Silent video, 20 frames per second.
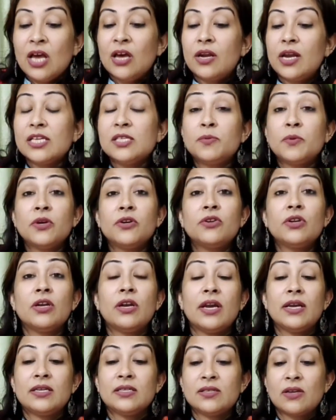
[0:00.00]
Respiratory
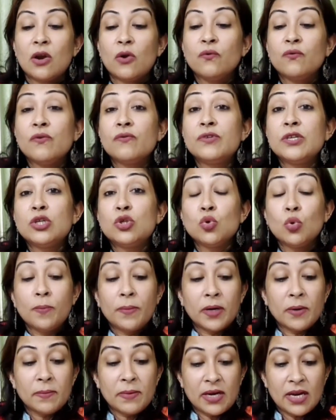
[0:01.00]
rate is around 52
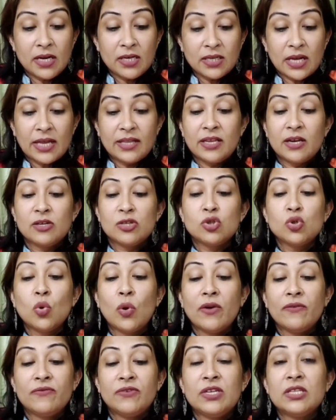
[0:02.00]
per minute, and there is no
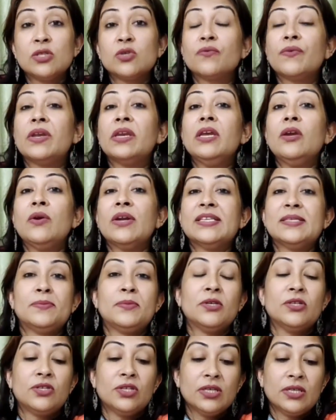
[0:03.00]
evidence of any
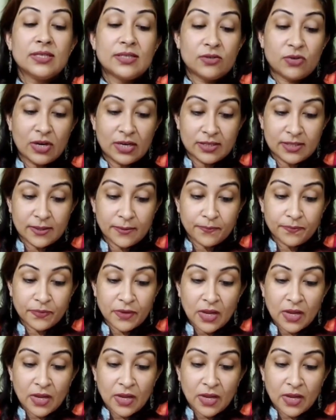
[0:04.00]
respiratory distress.